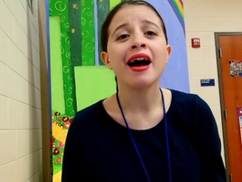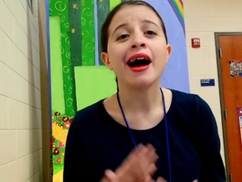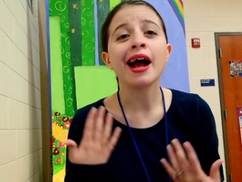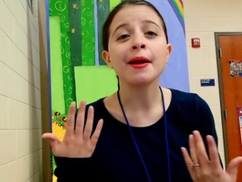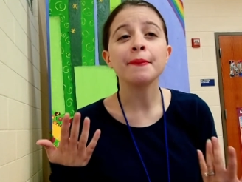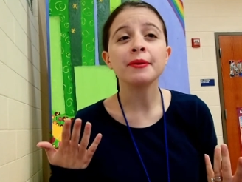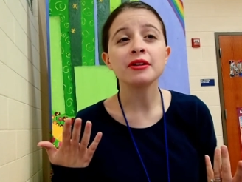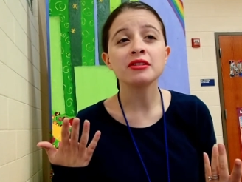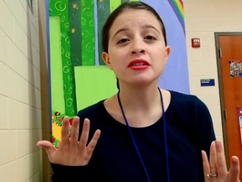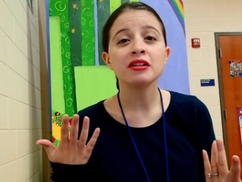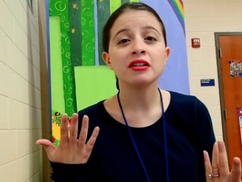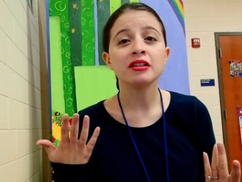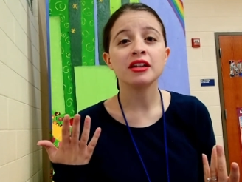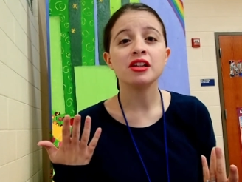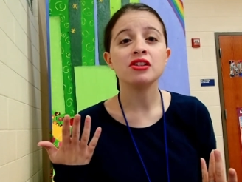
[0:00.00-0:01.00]
I
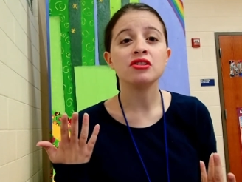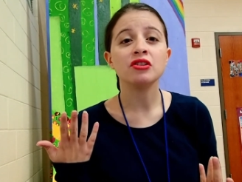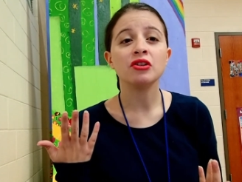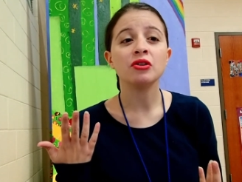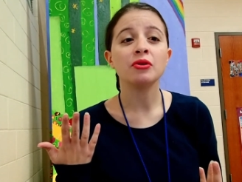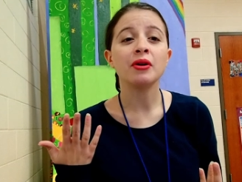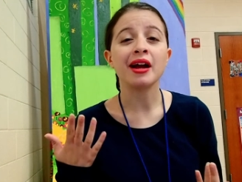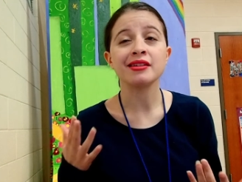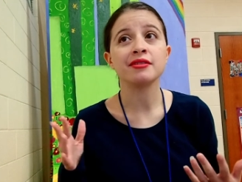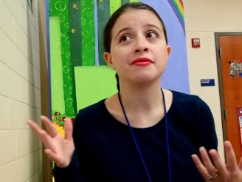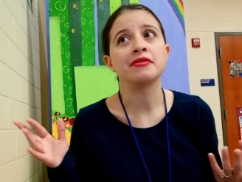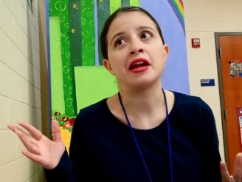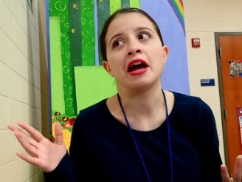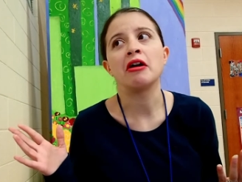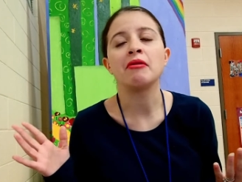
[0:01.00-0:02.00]
personally do. As of
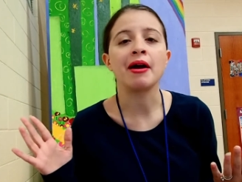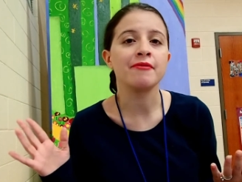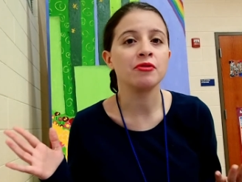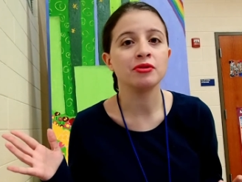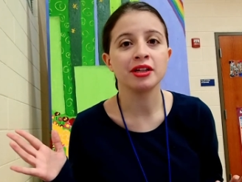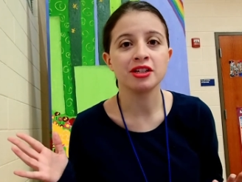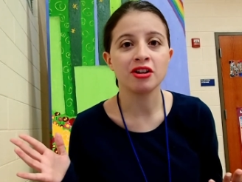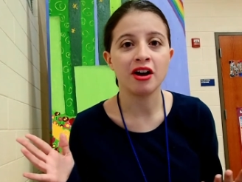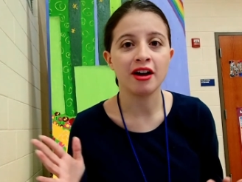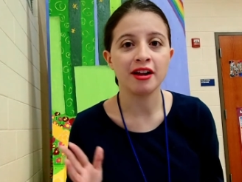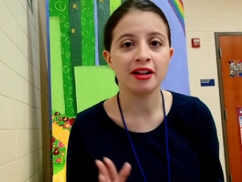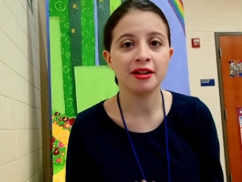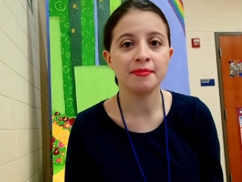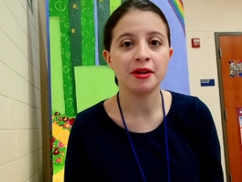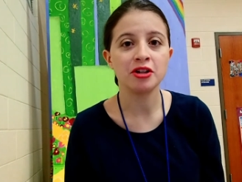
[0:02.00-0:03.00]
now, I've only taught
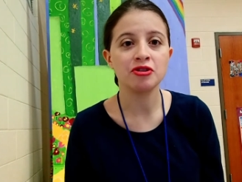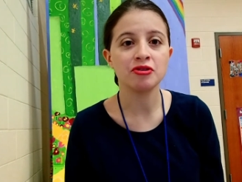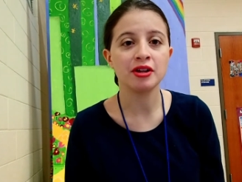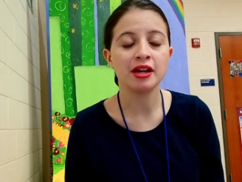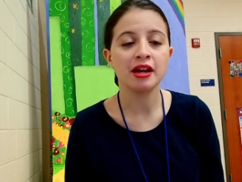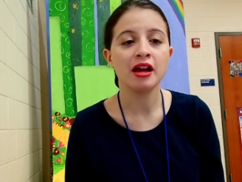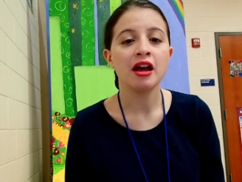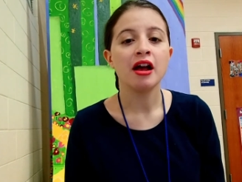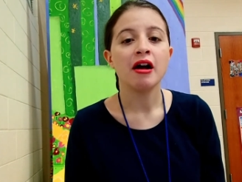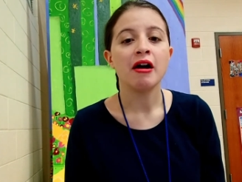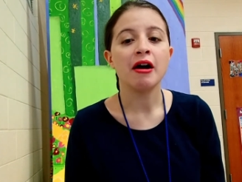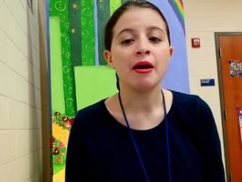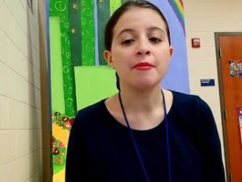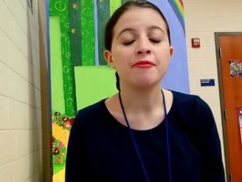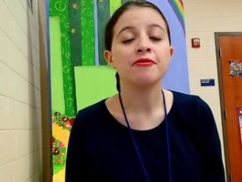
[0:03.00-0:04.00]
elementary
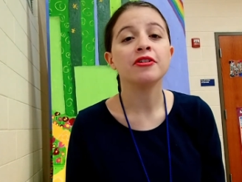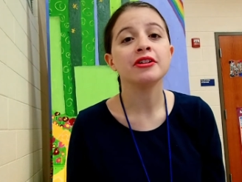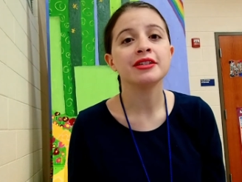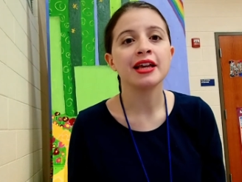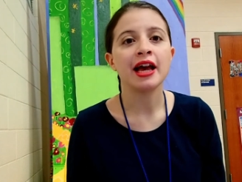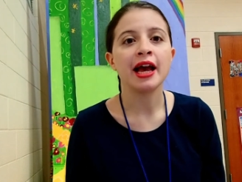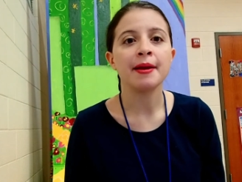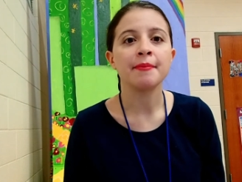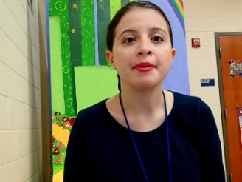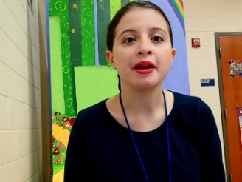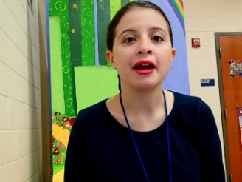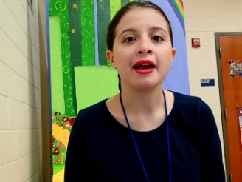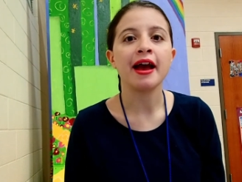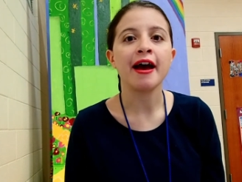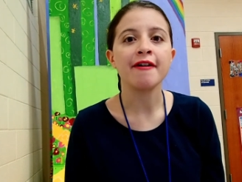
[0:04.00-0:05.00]
full-time, but
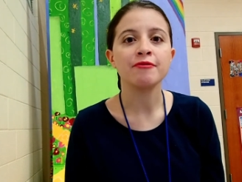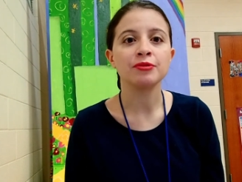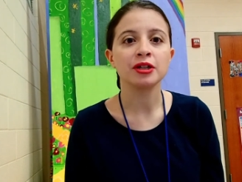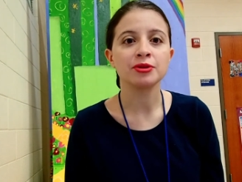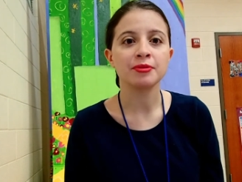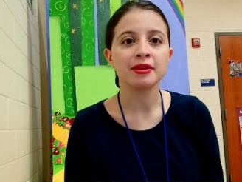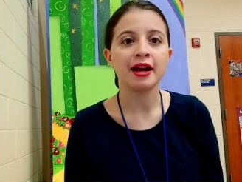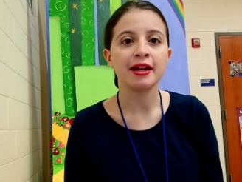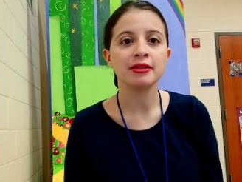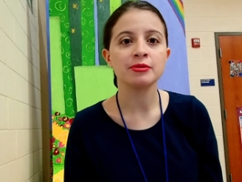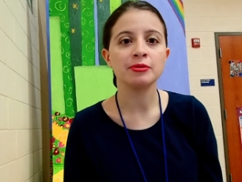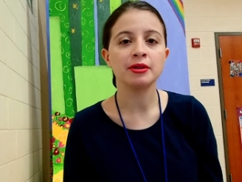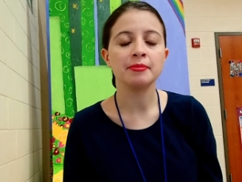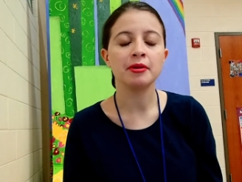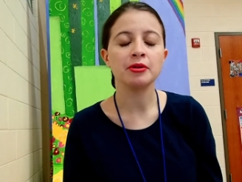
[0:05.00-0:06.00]
I have worked with high
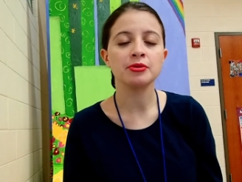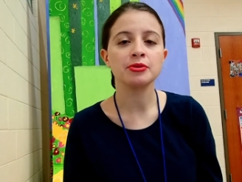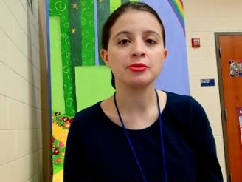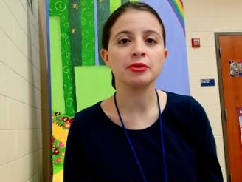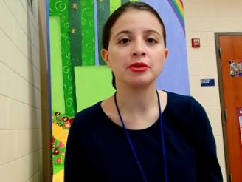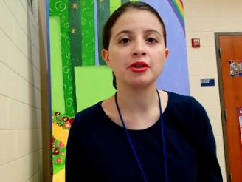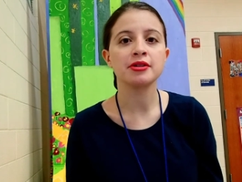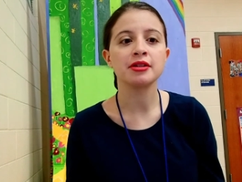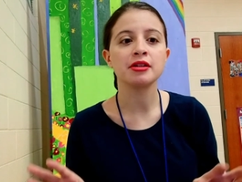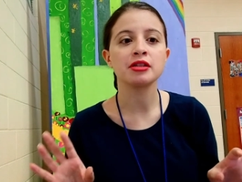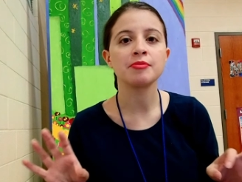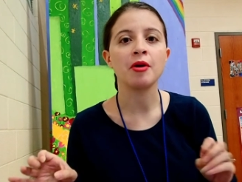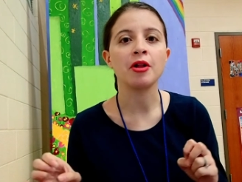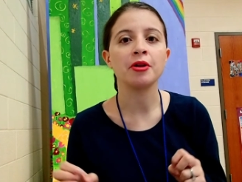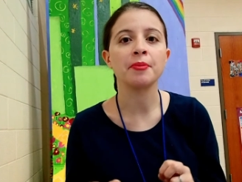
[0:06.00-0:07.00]
school and middle schoolers in
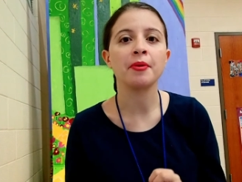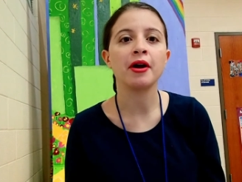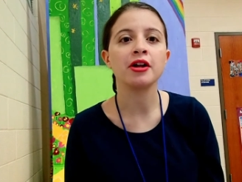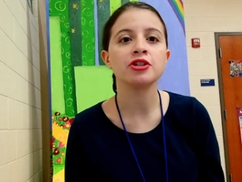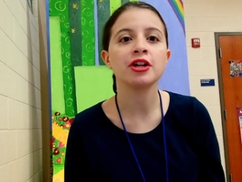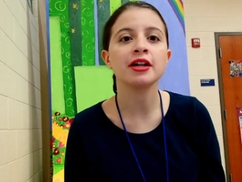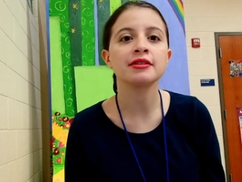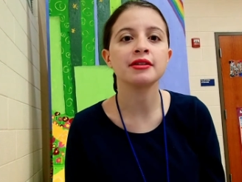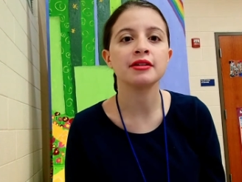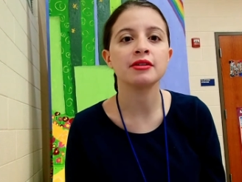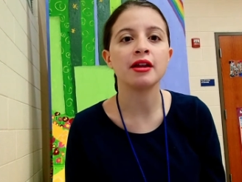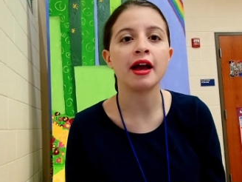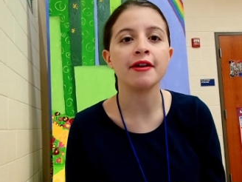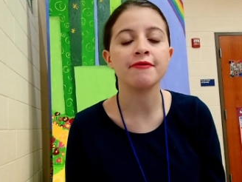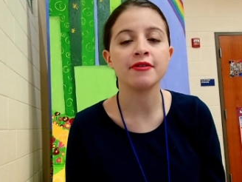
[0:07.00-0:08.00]
smaller projects,
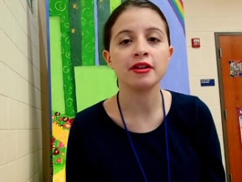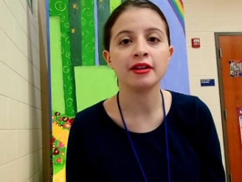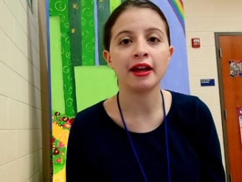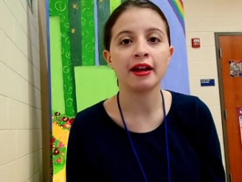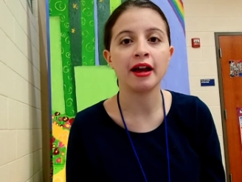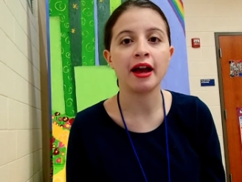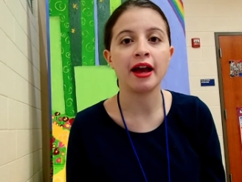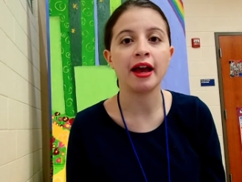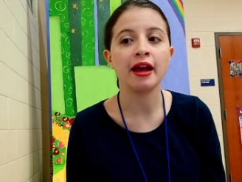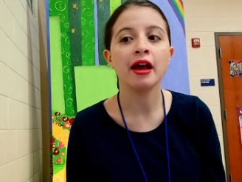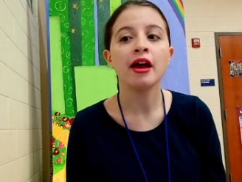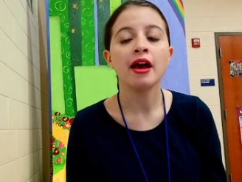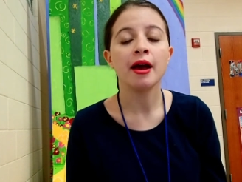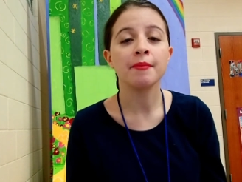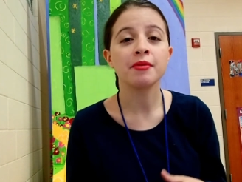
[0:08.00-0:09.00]
and I feel like I
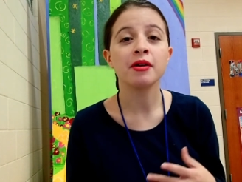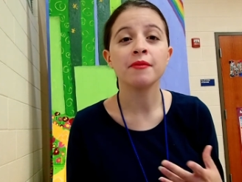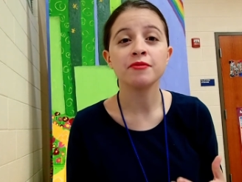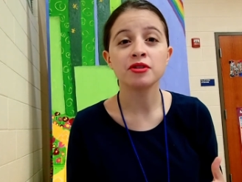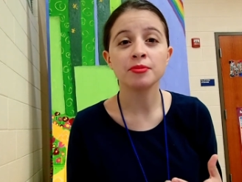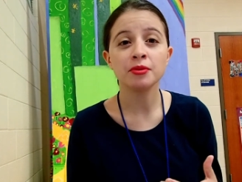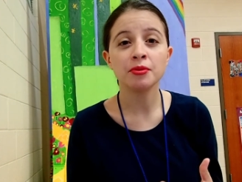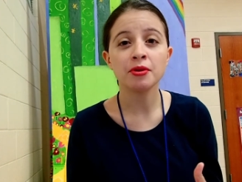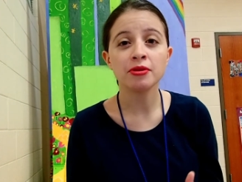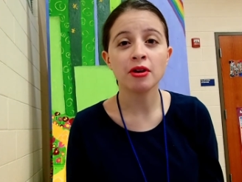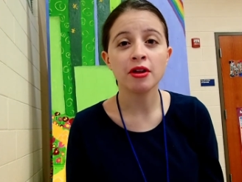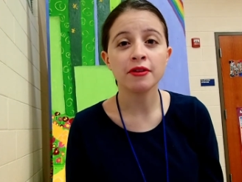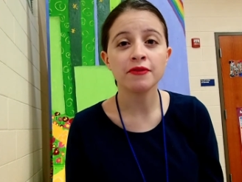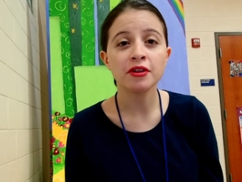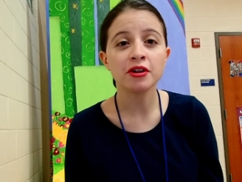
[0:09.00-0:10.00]
am comfortable with
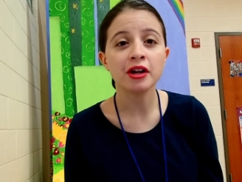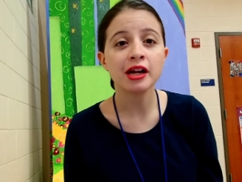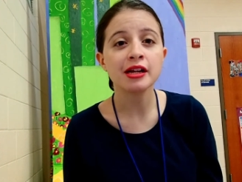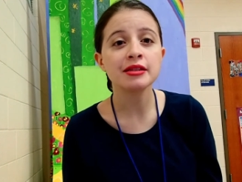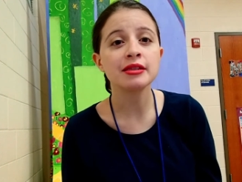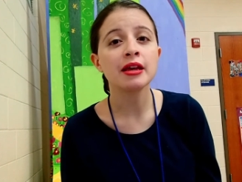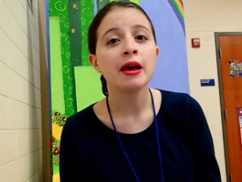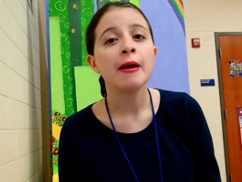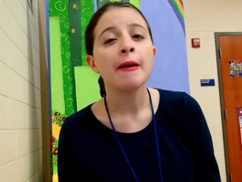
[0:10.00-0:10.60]
all of the grades.